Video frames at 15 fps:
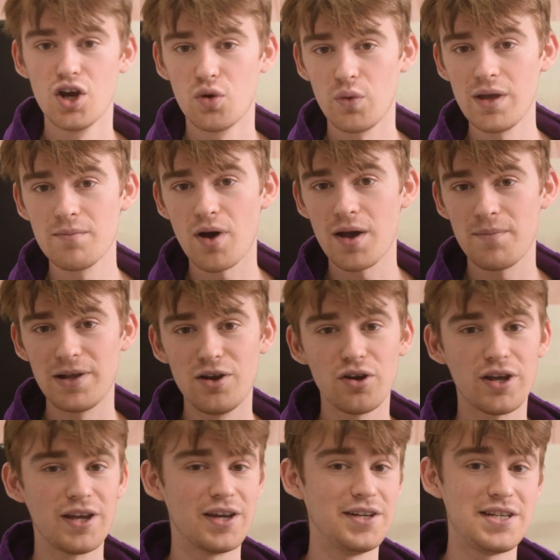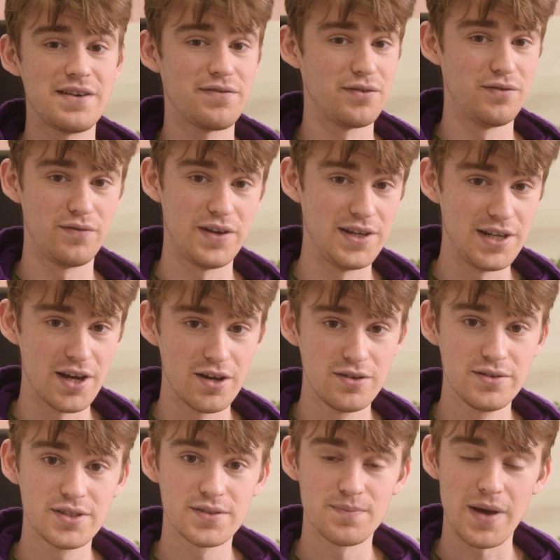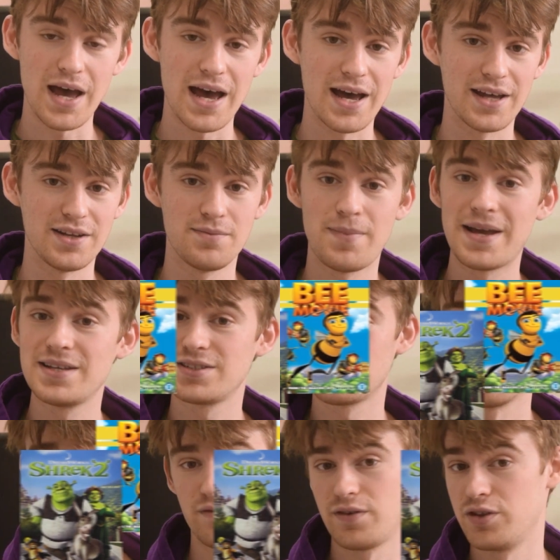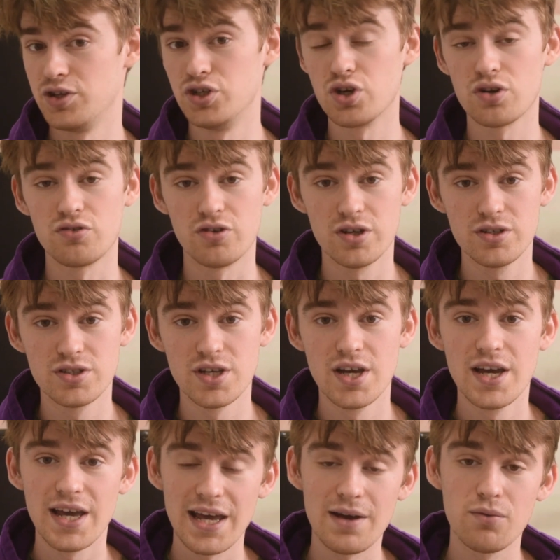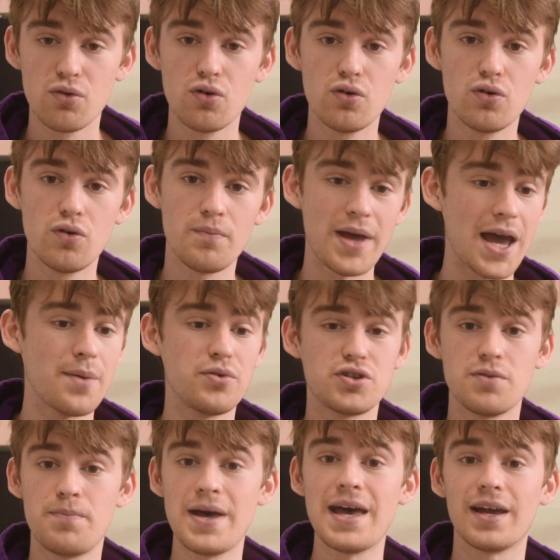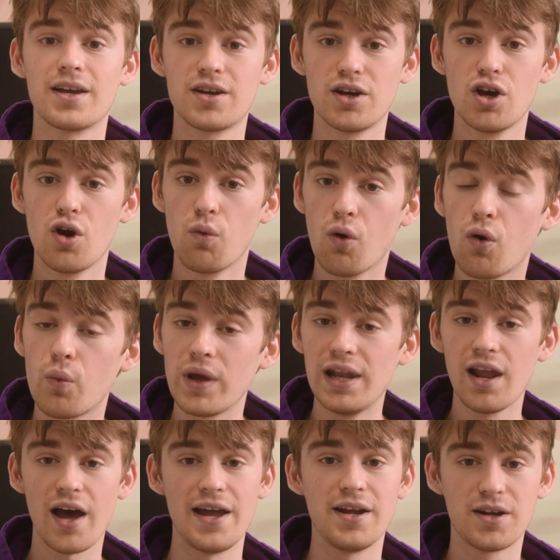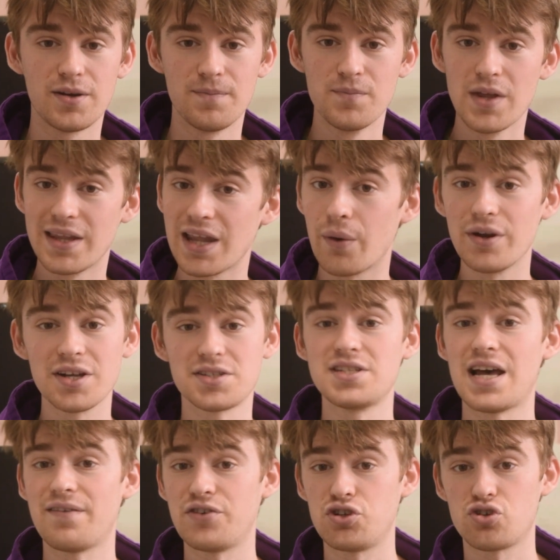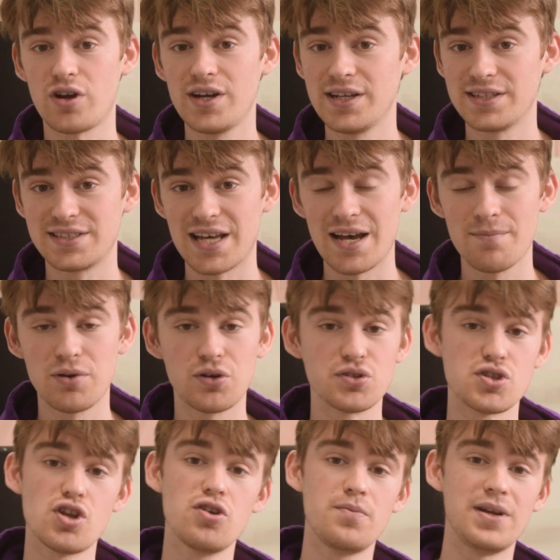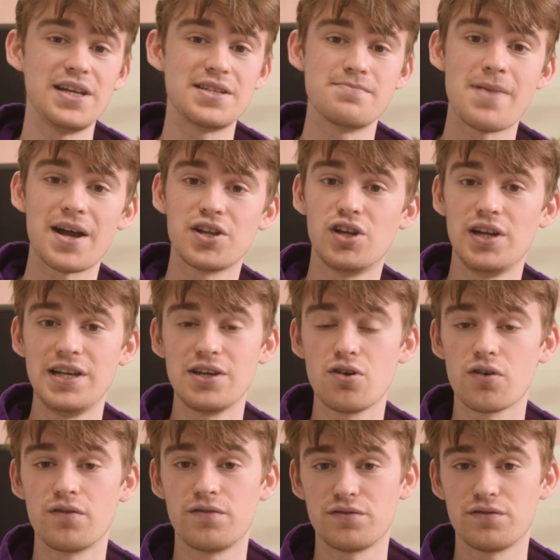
We might be looking at different videos, and based off the genres, it will be able to pick what we like. Now, it doesn't have a training set because nobody's manually gone